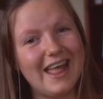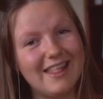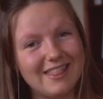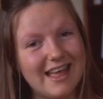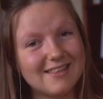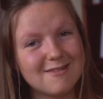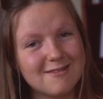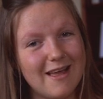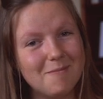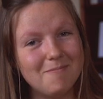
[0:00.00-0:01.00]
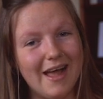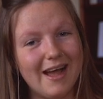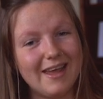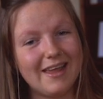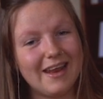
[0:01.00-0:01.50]
And that same
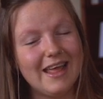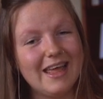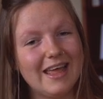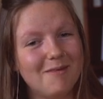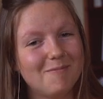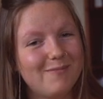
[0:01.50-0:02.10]
night, he